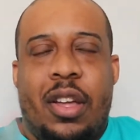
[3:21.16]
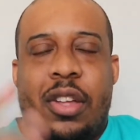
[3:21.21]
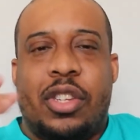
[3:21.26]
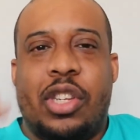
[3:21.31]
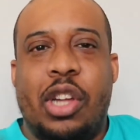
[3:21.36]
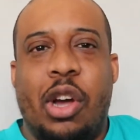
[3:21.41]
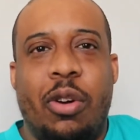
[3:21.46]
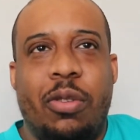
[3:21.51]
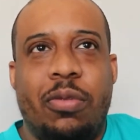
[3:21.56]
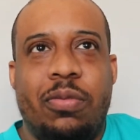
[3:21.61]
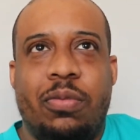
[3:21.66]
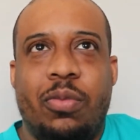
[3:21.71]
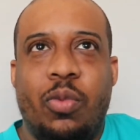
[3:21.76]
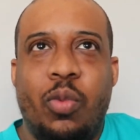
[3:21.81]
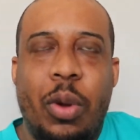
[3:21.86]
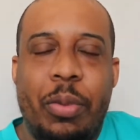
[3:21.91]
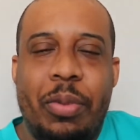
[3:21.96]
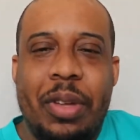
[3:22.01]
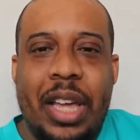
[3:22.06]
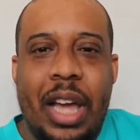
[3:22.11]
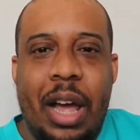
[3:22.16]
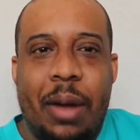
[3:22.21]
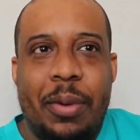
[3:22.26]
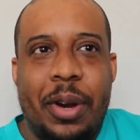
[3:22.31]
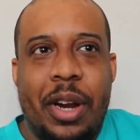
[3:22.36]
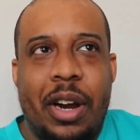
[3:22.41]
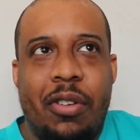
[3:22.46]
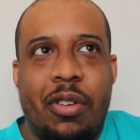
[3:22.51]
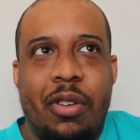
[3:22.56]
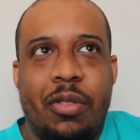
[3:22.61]
So, Willy
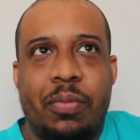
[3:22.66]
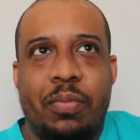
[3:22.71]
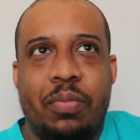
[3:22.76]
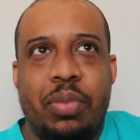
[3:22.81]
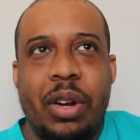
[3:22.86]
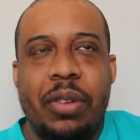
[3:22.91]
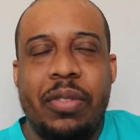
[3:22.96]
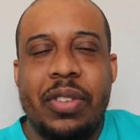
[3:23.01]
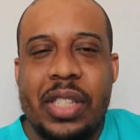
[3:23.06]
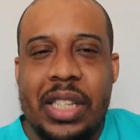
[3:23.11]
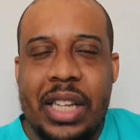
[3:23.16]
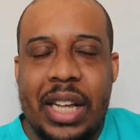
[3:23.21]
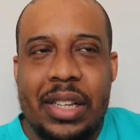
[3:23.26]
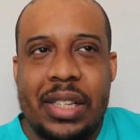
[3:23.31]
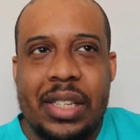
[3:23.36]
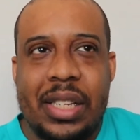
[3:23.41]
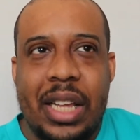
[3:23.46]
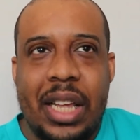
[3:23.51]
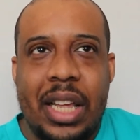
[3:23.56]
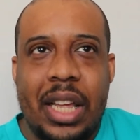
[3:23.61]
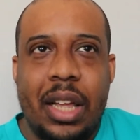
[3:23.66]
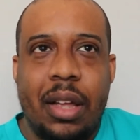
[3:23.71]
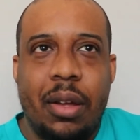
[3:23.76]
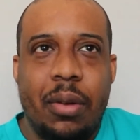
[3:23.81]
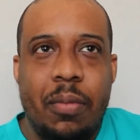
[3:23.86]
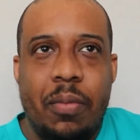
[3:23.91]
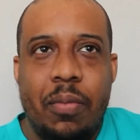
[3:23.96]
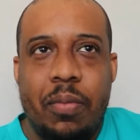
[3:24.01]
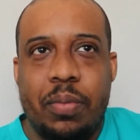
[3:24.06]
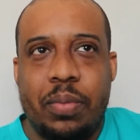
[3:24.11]
Caballero, previously at City,
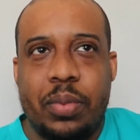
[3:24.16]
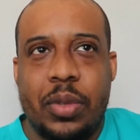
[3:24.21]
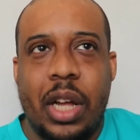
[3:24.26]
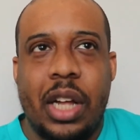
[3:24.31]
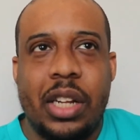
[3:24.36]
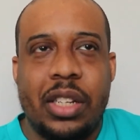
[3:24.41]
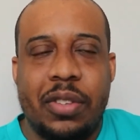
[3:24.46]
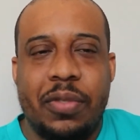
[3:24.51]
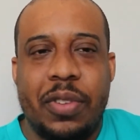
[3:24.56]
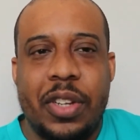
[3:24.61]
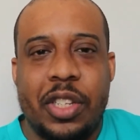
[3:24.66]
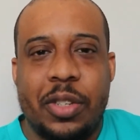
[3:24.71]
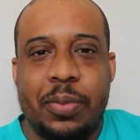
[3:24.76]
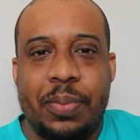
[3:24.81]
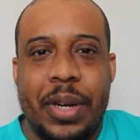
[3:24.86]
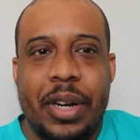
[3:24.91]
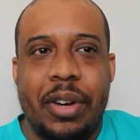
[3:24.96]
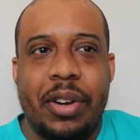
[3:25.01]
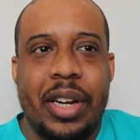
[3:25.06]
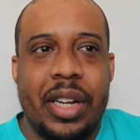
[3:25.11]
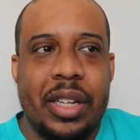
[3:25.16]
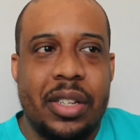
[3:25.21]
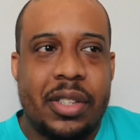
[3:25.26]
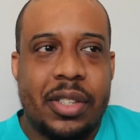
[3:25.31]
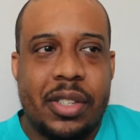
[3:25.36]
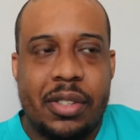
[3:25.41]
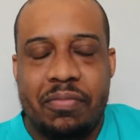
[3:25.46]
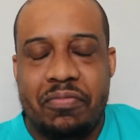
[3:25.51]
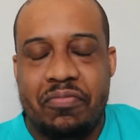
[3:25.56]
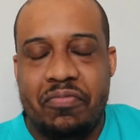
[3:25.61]
tons of
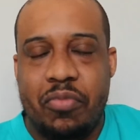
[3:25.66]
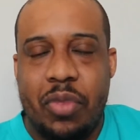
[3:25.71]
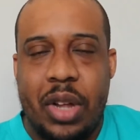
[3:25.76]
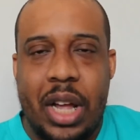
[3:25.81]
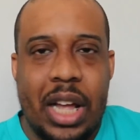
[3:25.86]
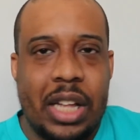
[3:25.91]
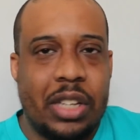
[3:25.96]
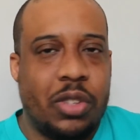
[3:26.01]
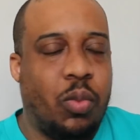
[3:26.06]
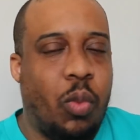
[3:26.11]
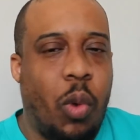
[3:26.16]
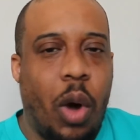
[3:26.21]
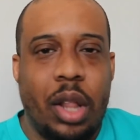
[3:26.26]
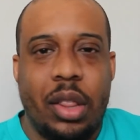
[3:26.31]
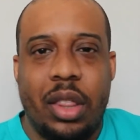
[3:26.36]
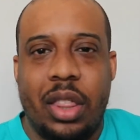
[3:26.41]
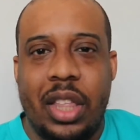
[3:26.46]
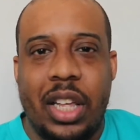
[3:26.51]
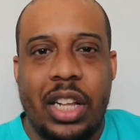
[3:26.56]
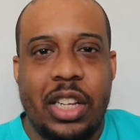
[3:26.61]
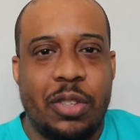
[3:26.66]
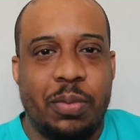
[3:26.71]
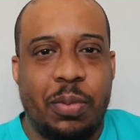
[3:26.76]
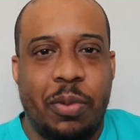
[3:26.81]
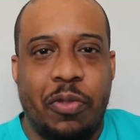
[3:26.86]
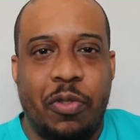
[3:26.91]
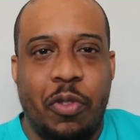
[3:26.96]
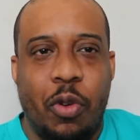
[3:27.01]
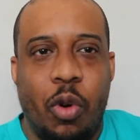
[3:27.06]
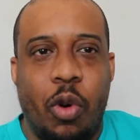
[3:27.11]
experience, has won things
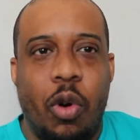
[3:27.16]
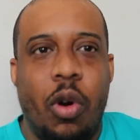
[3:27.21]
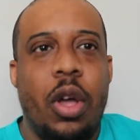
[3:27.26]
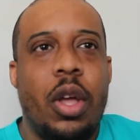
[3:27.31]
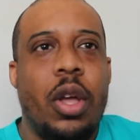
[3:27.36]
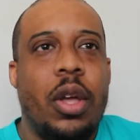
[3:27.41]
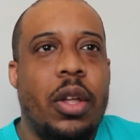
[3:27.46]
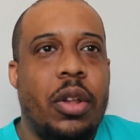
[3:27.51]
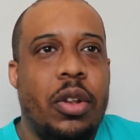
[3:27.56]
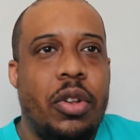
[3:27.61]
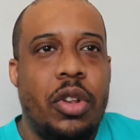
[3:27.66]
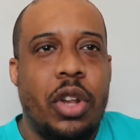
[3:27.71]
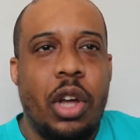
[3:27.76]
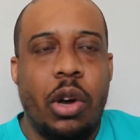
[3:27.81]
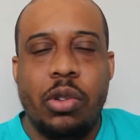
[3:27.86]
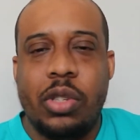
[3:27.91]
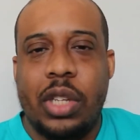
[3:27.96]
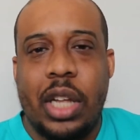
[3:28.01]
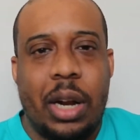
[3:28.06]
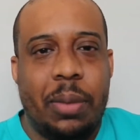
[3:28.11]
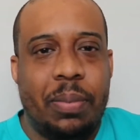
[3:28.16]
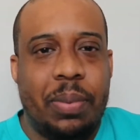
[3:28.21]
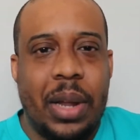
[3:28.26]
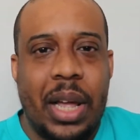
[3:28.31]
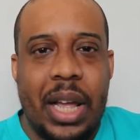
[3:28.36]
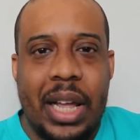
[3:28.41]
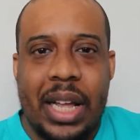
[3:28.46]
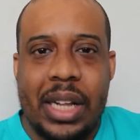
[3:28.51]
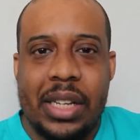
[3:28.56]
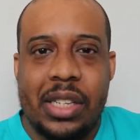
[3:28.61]
before, knows how to
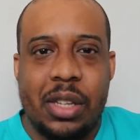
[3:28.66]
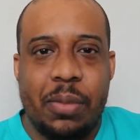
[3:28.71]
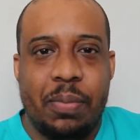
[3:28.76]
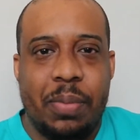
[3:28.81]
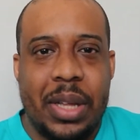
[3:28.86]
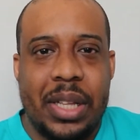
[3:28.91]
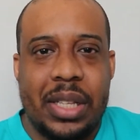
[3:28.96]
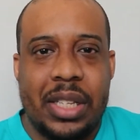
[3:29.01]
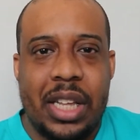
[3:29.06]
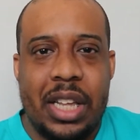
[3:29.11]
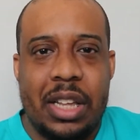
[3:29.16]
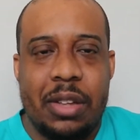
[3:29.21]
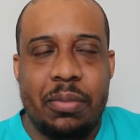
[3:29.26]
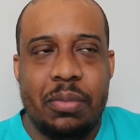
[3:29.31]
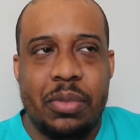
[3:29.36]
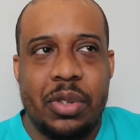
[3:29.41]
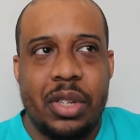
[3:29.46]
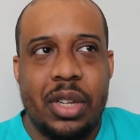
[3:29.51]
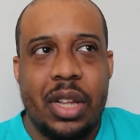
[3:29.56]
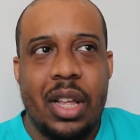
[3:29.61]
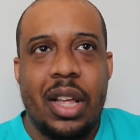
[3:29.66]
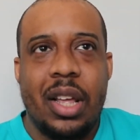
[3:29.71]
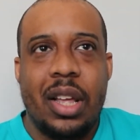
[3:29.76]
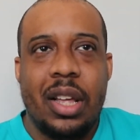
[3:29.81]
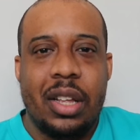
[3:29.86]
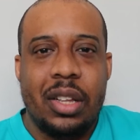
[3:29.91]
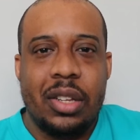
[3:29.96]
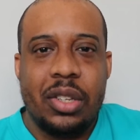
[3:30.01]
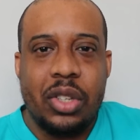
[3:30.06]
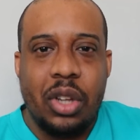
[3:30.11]
play against the big teams.
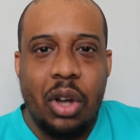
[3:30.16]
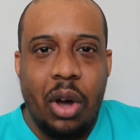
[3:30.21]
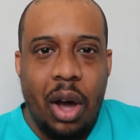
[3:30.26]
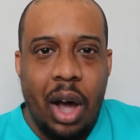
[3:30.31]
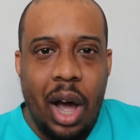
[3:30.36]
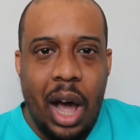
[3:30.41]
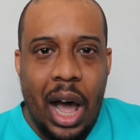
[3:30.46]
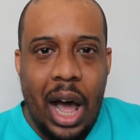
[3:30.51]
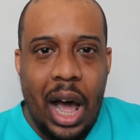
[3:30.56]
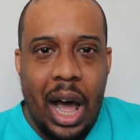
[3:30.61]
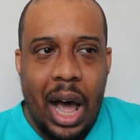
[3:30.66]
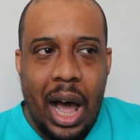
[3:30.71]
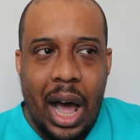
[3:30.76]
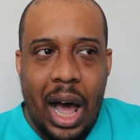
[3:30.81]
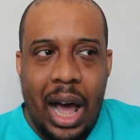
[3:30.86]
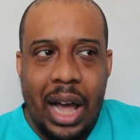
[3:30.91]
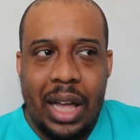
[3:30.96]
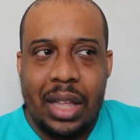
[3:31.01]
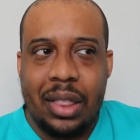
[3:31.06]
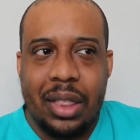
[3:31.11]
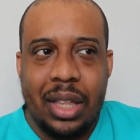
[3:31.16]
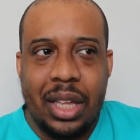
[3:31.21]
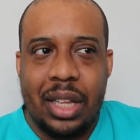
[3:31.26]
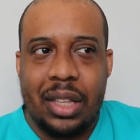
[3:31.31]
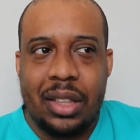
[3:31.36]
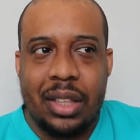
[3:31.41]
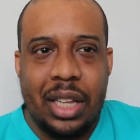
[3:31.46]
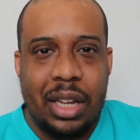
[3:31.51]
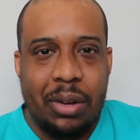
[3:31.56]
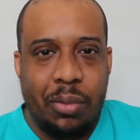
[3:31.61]
So, I
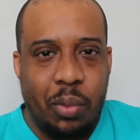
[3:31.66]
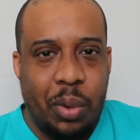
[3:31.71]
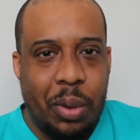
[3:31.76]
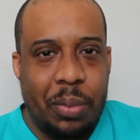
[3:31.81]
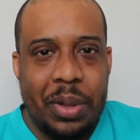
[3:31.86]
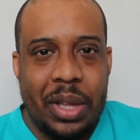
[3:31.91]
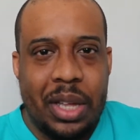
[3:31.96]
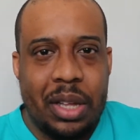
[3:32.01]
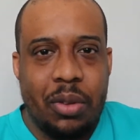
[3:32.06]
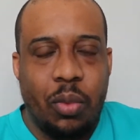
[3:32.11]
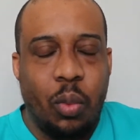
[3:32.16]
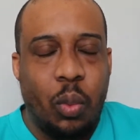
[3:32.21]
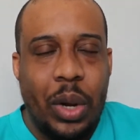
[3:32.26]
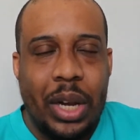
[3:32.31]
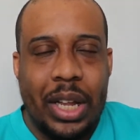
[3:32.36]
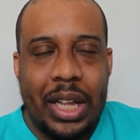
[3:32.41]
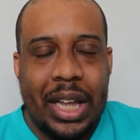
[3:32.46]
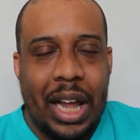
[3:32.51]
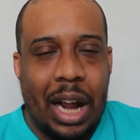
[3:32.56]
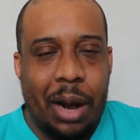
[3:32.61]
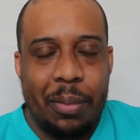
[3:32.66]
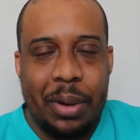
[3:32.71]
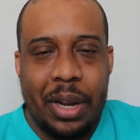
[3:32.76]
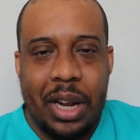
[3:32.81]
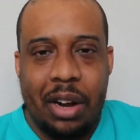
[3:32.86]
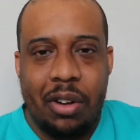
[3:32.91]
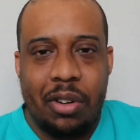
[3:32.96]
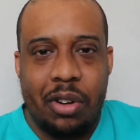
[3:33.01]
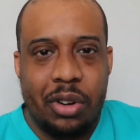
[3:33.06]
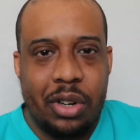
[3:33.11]
think that Willy
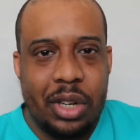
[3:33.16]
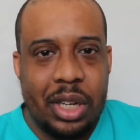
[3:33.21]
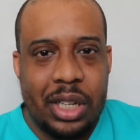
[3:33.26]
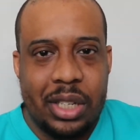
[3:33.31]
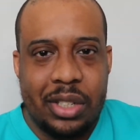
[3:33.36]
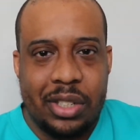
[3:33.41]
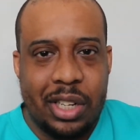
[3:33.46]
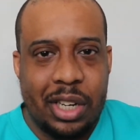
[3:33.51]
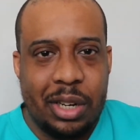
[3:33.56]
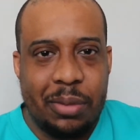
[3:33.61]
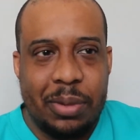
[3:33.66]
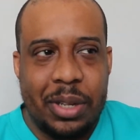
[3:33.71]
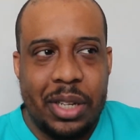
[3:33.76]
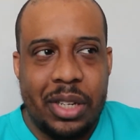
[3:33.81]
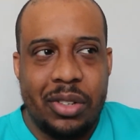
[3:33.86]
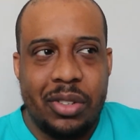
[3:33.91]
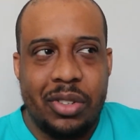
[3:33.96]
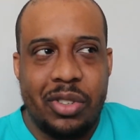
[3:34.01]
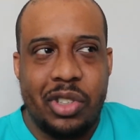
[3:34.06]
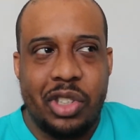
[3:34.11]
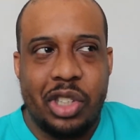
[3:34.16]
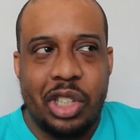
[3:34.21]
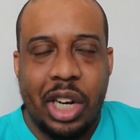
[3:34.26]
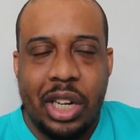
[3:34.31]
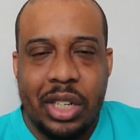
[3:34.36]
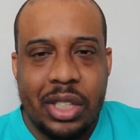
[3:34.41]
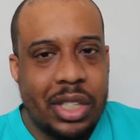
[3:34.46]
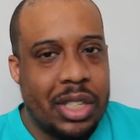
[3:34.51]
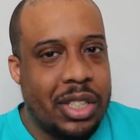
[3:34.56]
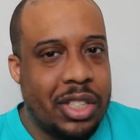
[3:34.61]
Caballero is going to be
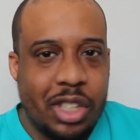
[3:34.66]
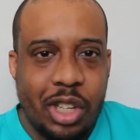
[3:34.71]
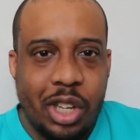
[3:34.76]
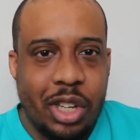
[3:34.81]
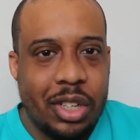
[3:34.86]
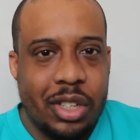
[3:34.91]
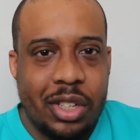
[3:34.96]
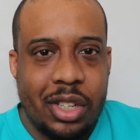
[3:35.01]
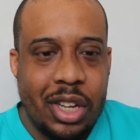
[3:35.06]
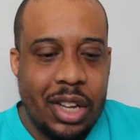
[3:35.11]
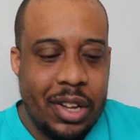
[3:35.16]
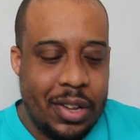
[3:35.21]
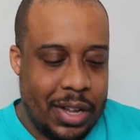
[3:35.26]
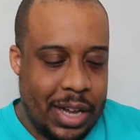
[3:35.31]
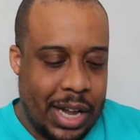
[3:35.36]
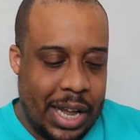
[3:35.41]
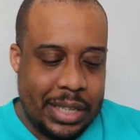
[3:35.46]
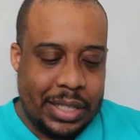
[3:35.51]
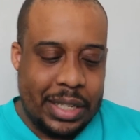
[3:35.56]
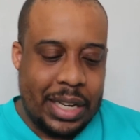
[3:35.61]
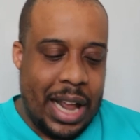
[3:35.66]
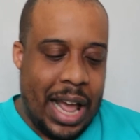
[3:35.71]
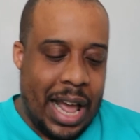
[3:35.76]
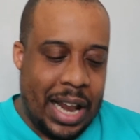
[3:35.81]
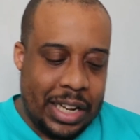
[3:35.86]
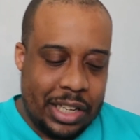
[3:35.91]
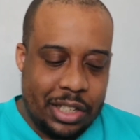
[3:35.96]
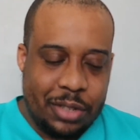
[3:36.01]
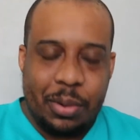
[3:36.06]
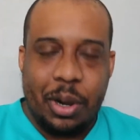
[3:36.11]
just as good as an
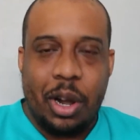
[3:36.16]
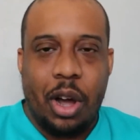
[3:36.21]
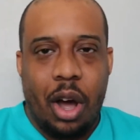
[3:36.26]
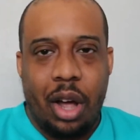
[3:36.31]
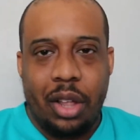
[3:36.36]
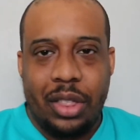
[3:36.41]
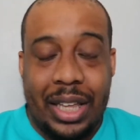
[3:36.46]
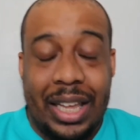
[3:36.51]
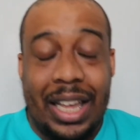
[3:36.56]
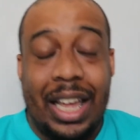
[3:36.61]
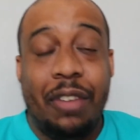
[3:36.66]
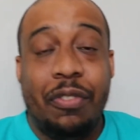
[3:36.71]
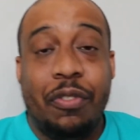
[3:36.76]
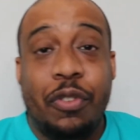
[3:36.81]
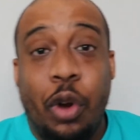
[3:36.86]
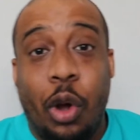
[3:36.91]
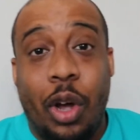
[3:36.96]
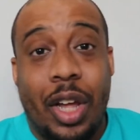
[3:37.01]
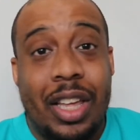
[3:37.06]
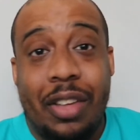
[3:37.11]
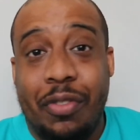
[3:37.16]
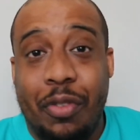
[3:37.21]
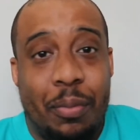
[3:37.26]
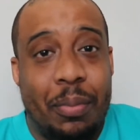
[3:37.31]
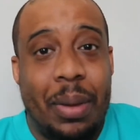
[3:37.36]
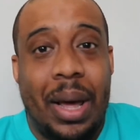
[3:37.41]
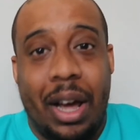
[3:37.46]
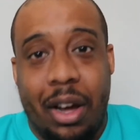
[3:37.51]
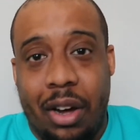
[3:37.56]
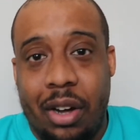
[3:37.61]
Alex McCarthy, if not even
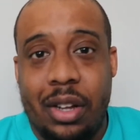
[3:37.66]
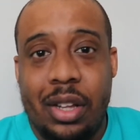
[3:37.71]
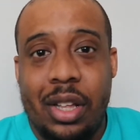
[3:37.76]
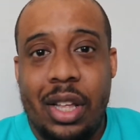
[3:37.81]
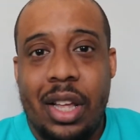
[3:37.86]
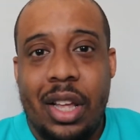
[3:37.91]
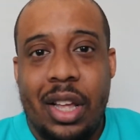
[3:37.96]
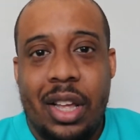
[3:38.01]
better.